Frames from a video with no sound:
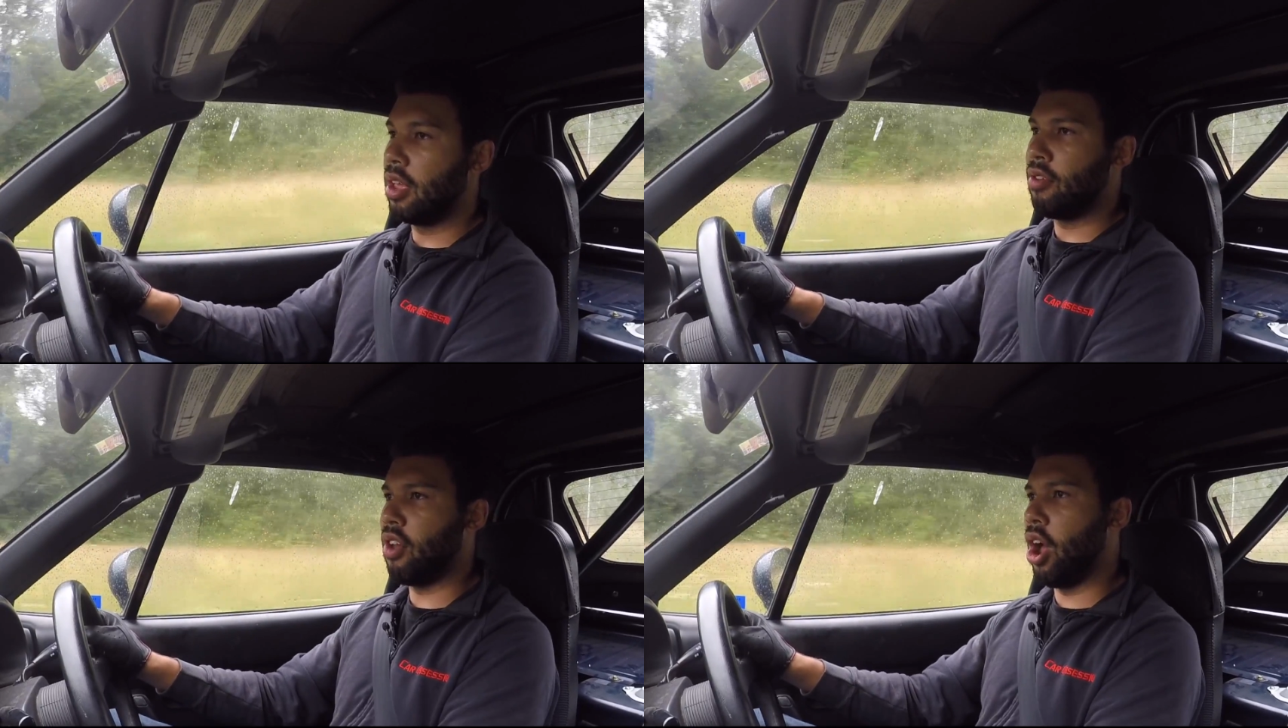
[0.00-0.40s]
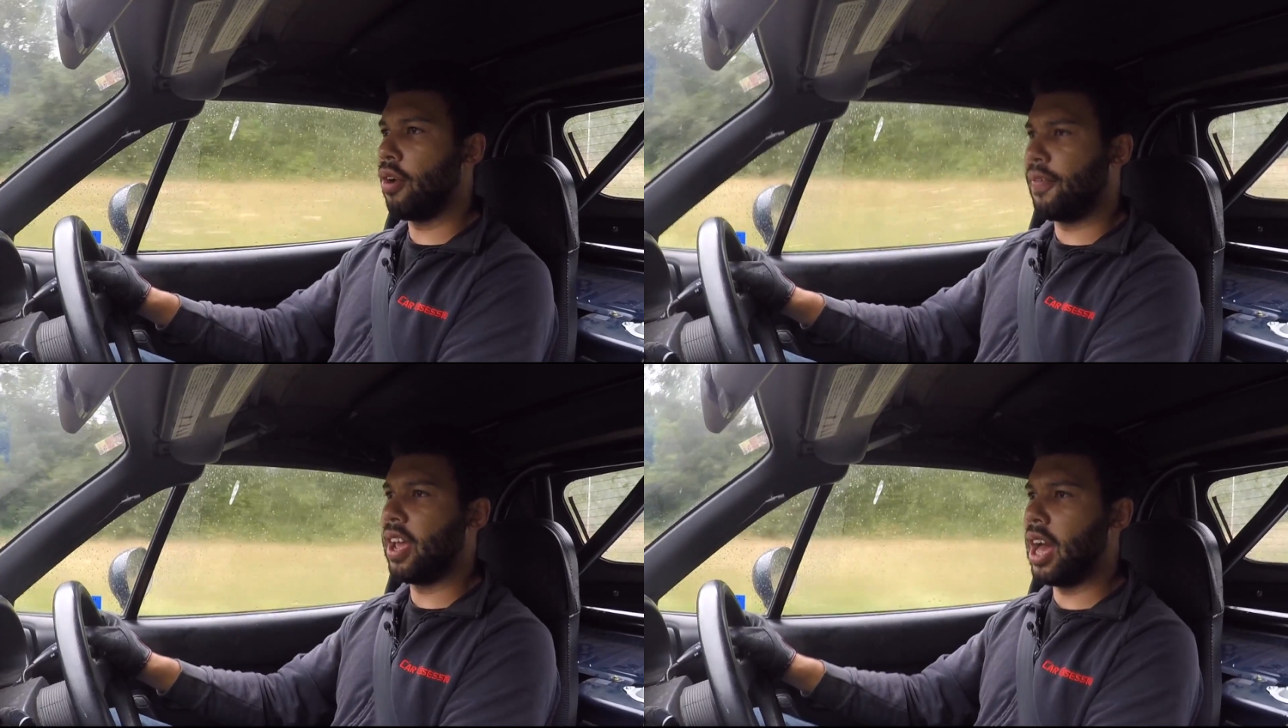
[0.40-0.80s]
So
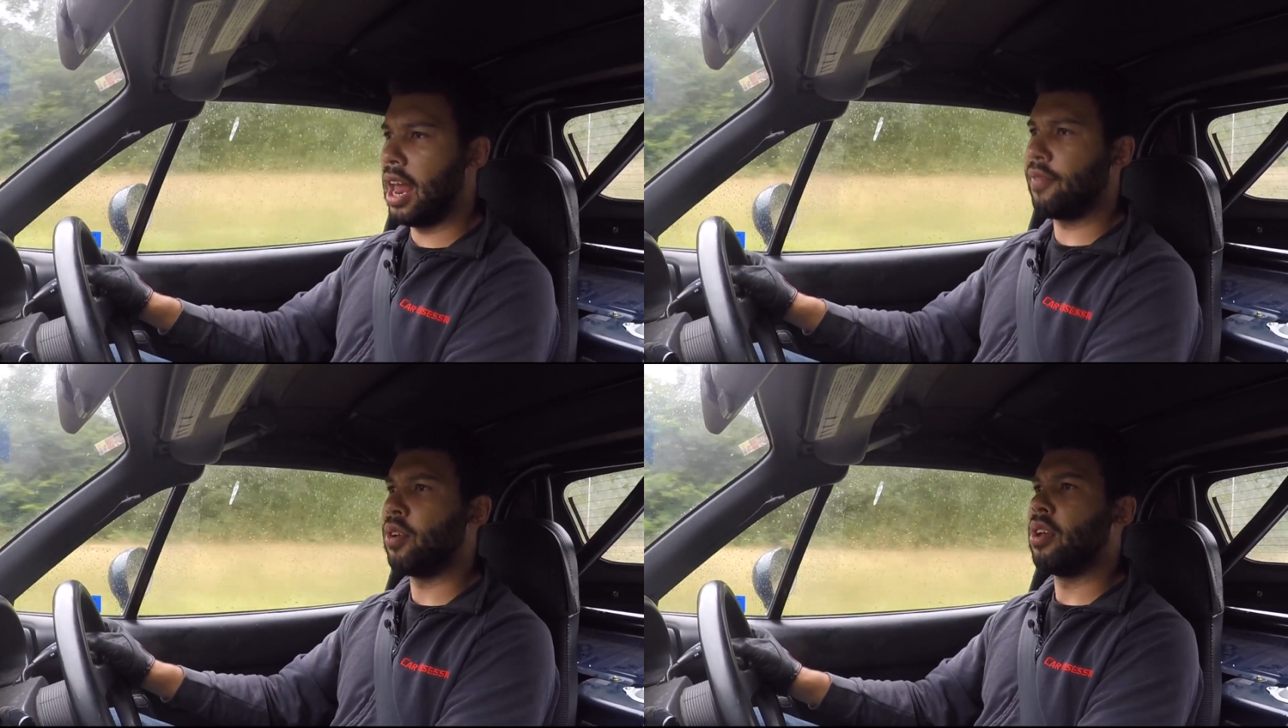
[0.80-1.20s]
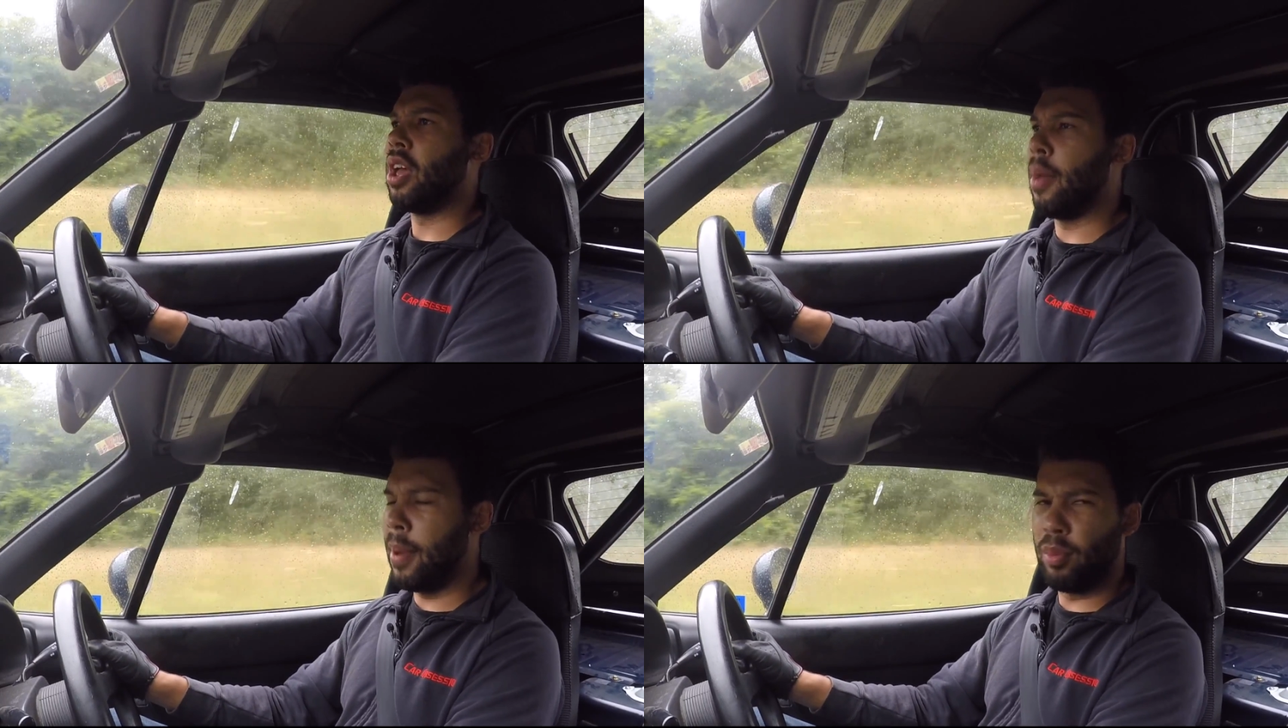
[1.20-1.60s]
hopefully I'll have
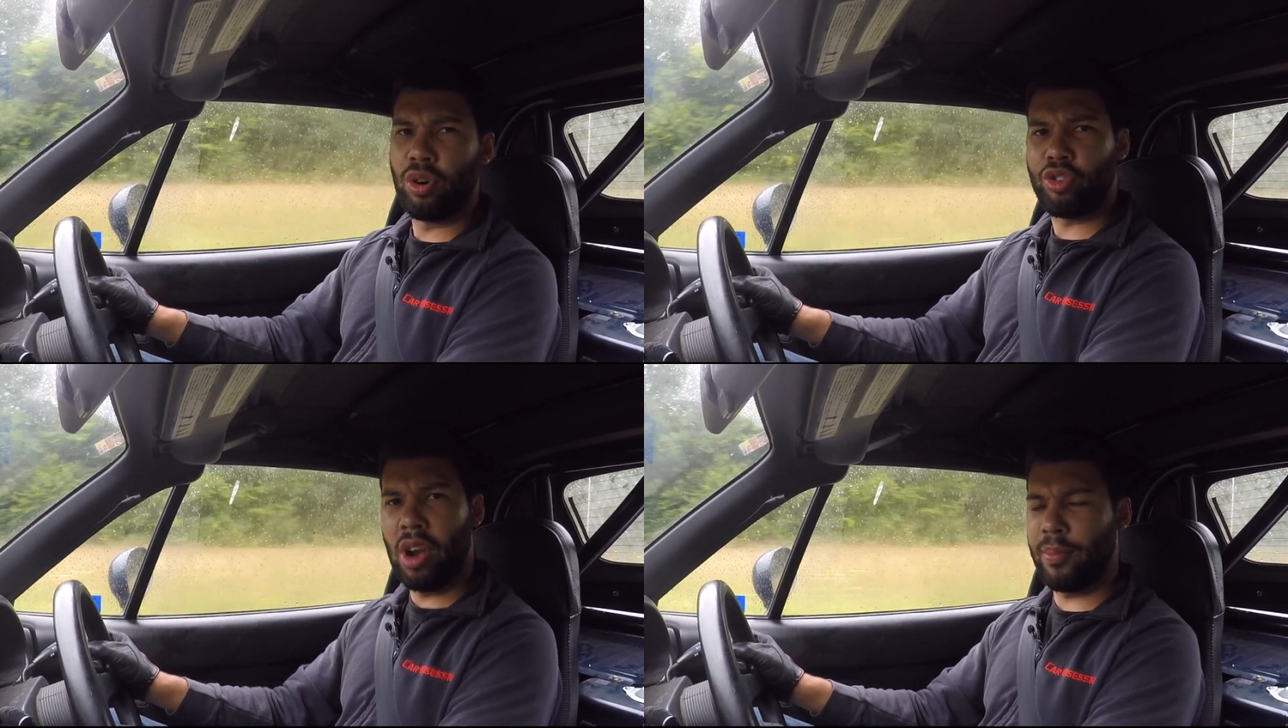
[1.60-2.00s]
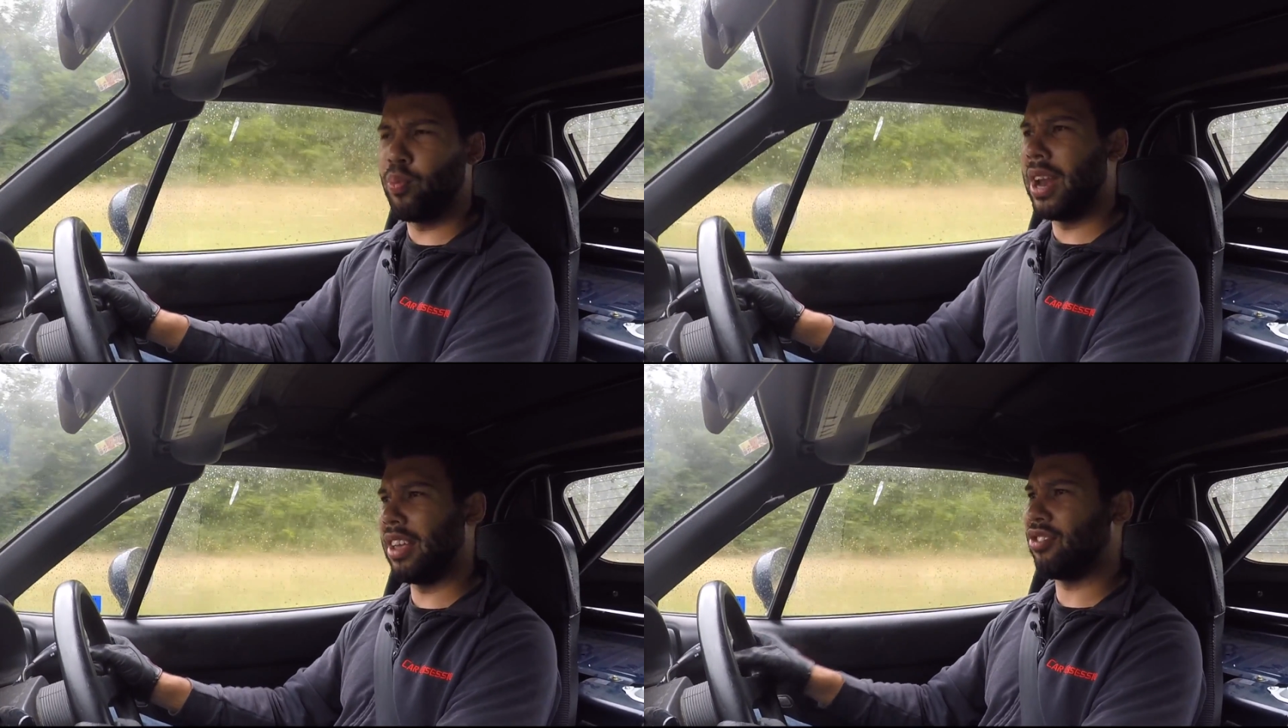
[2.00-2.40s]
a bit more grip
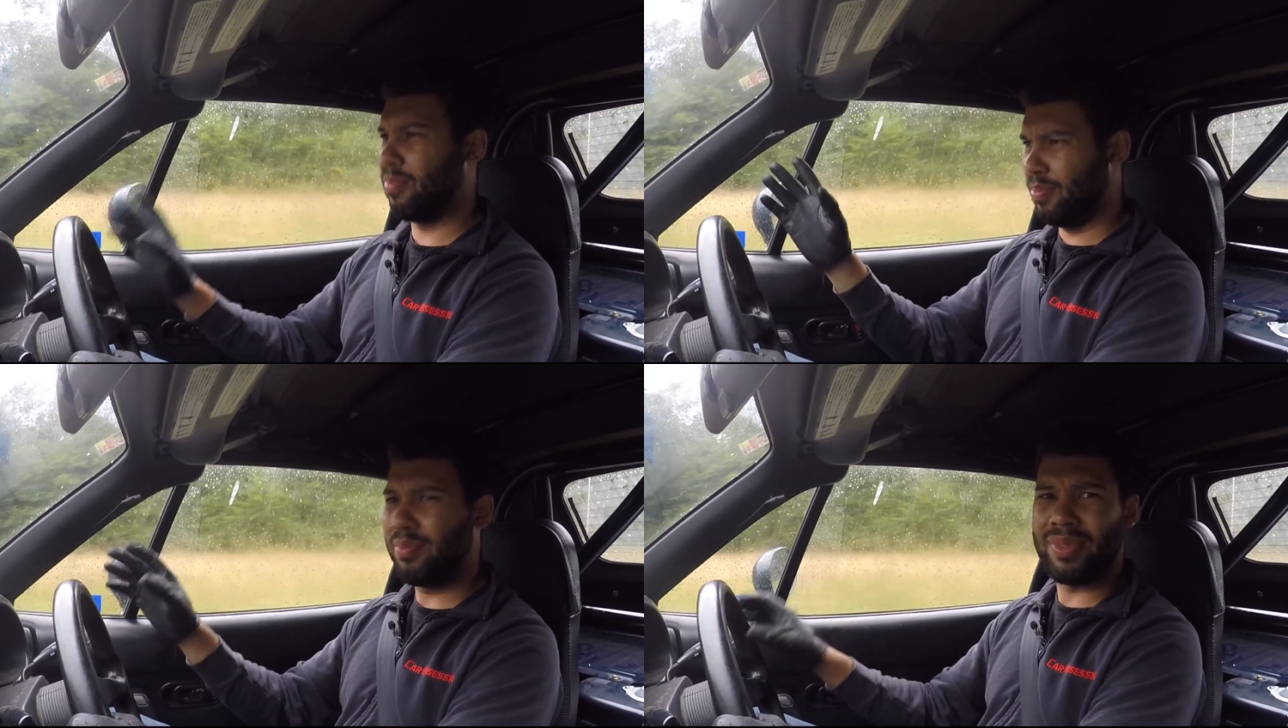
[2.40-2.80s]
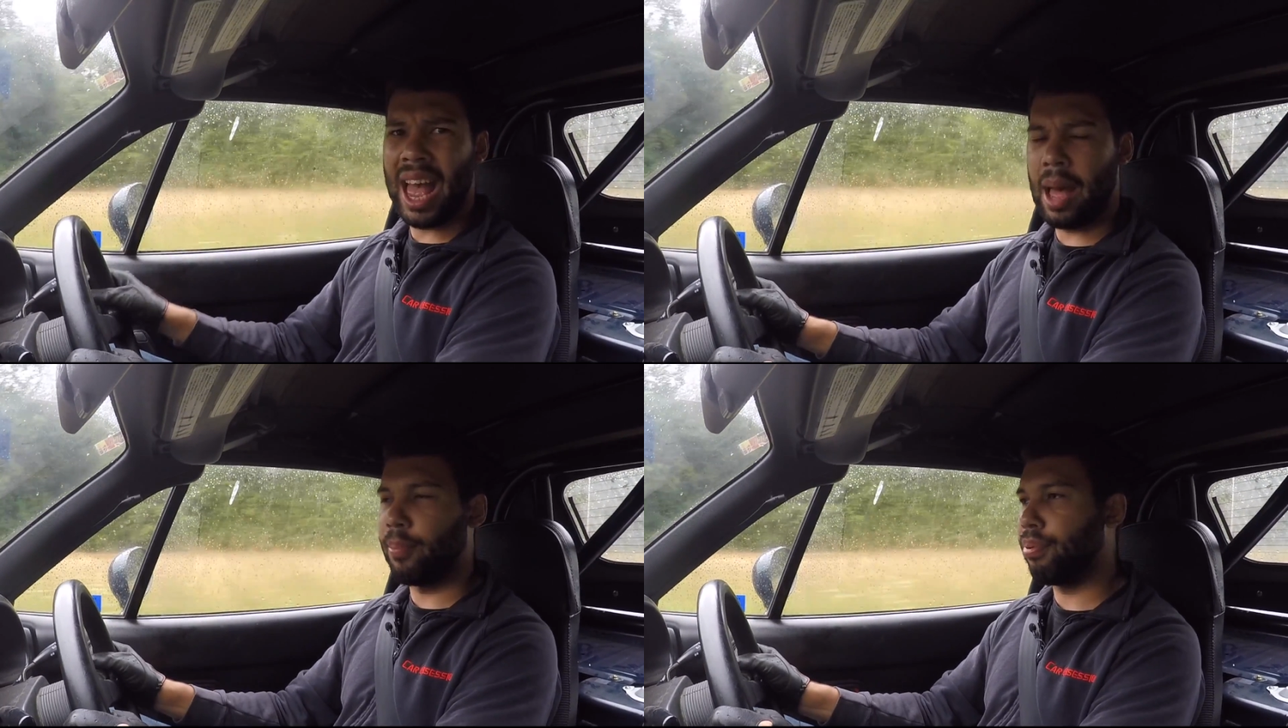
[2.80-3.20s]
when it's
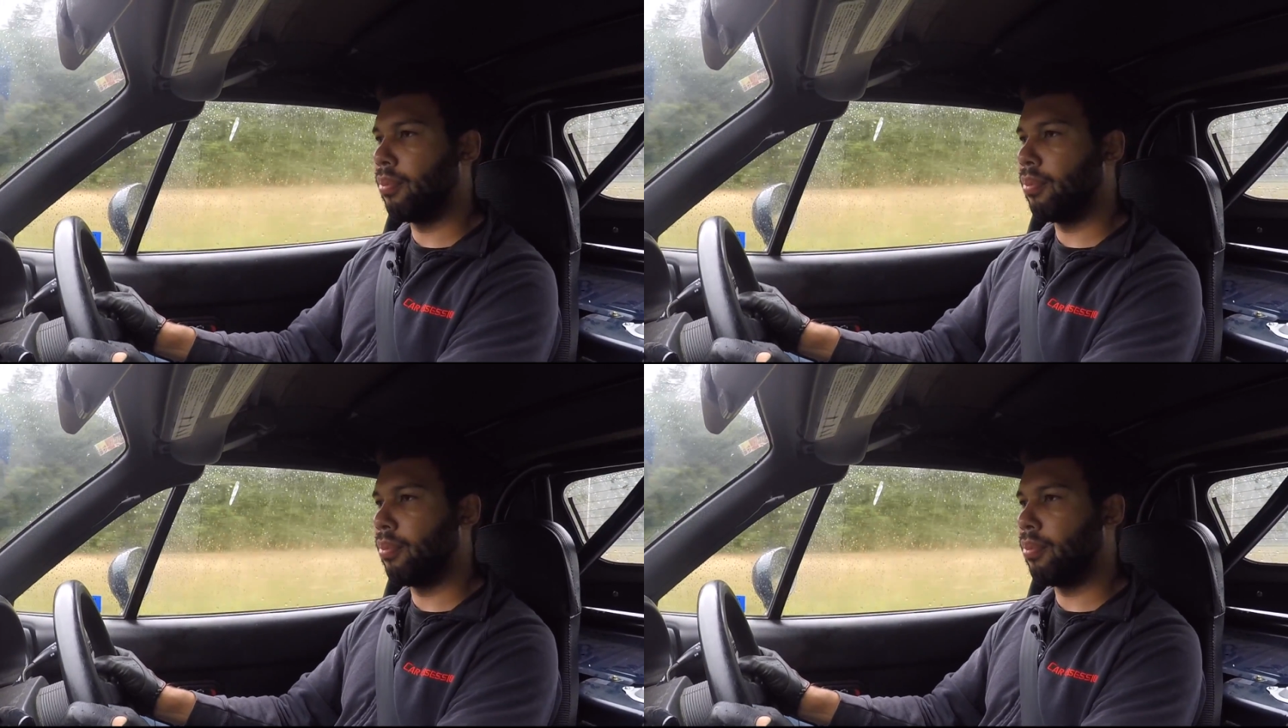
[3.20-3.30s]
damp.